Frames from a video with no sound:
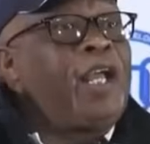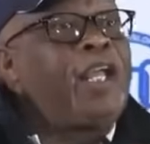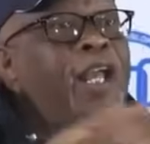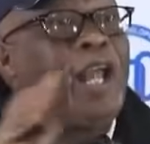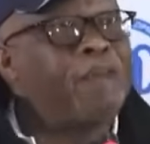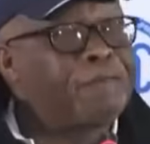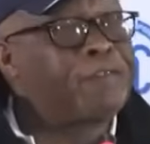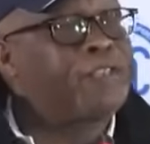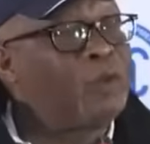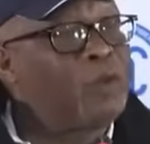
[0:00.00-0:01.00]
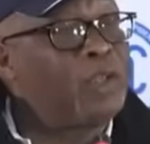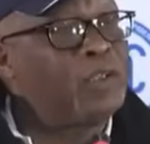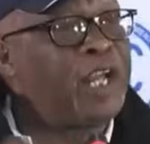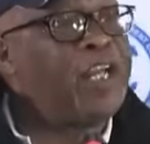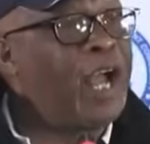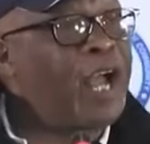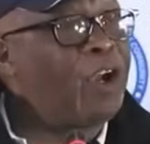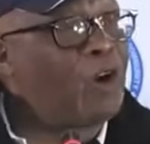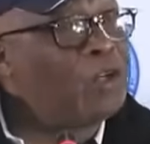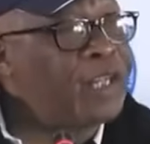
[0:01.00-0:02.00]
He left without any
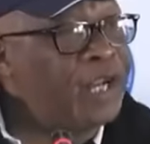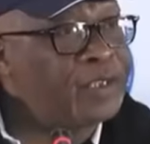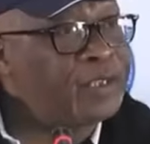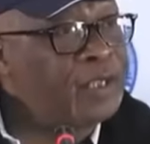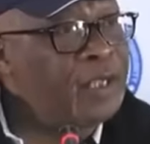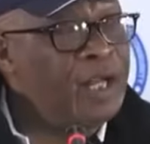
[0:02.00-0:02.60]
eye contact.